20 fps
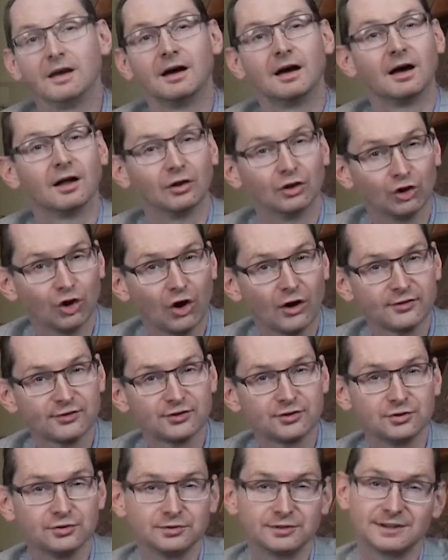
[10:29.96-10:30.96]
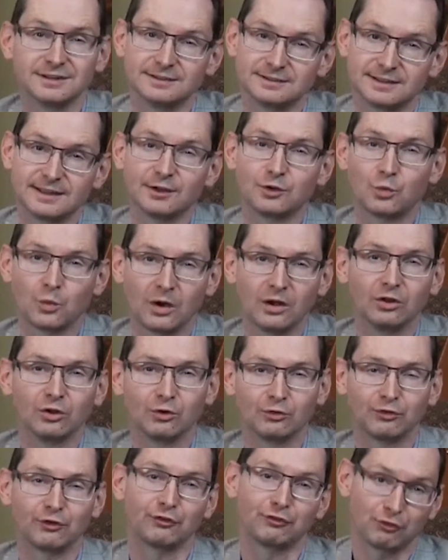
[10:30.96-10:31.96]
A lawsuit can take well
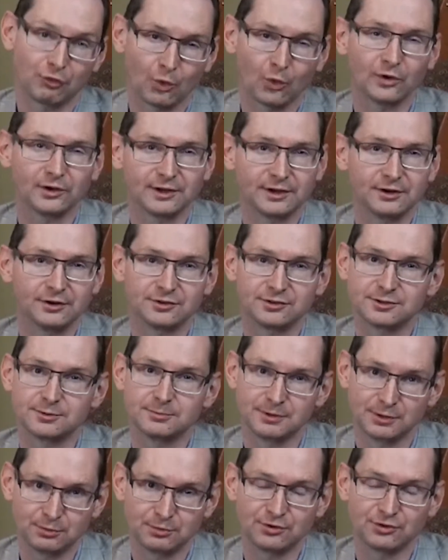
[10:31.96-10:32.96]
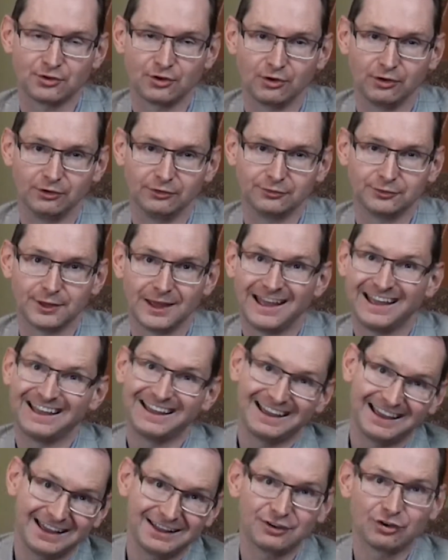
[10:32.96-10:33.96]
over 4 years to be resolved,
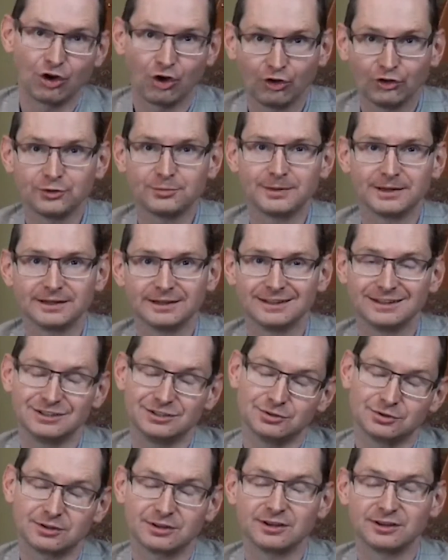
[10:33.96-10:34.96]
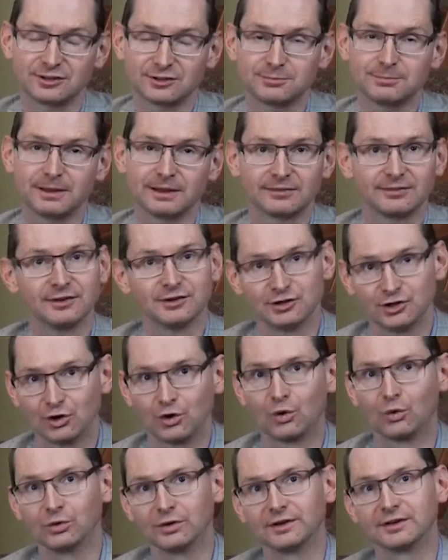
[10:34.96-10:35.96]
and ultimately you can expect that you're
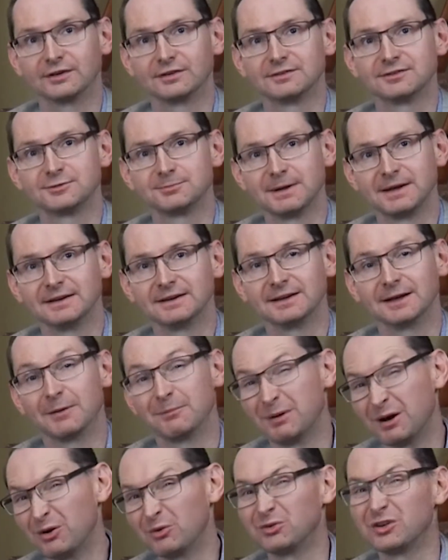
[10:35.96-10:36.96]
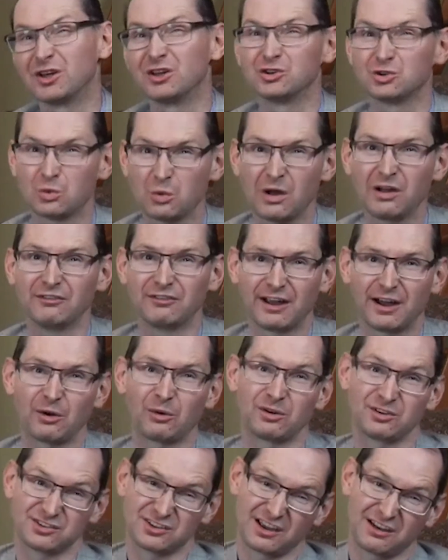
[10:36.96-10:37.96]
only spending about 12
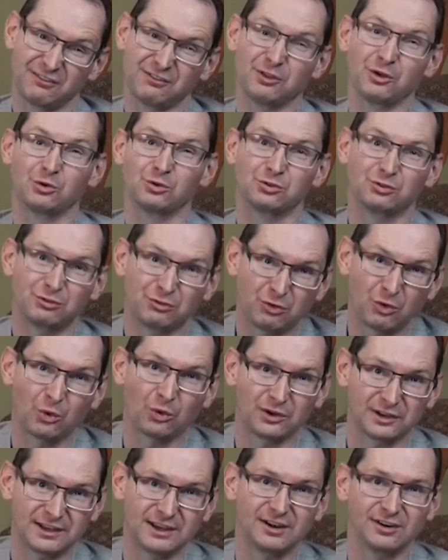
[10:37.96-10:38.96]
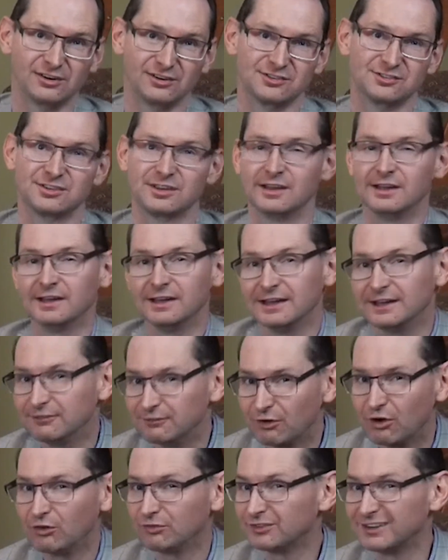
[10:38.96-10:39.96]
hours of those 4 years
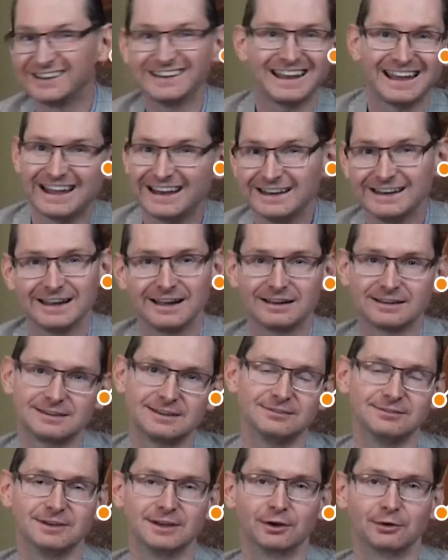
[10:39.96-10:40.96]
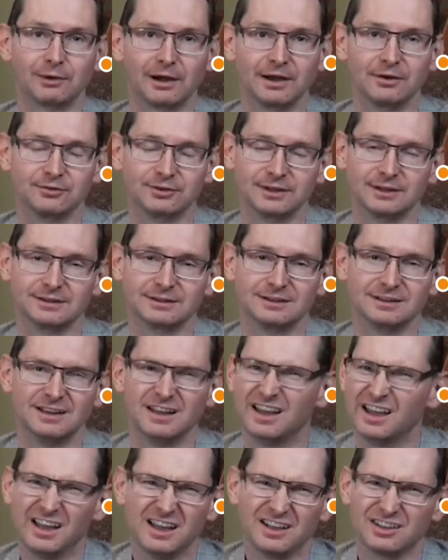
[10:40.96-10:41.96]
involved in any activity around it.
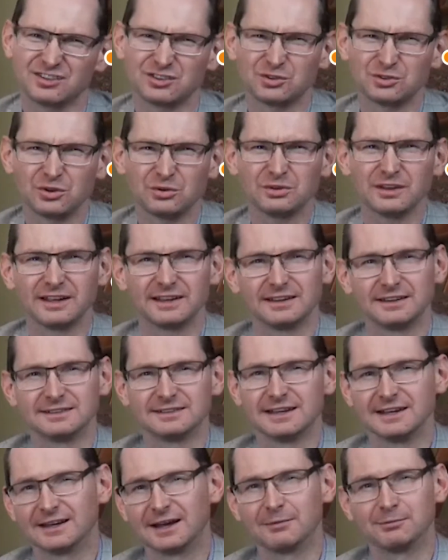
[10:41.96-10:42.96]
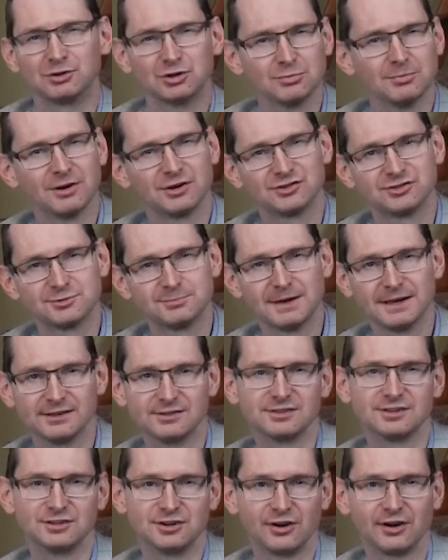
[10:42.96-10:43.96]
So don't let it take up too much space in
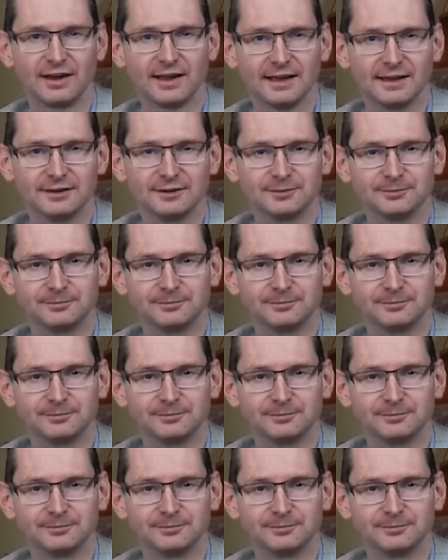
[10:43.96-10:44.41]
your head.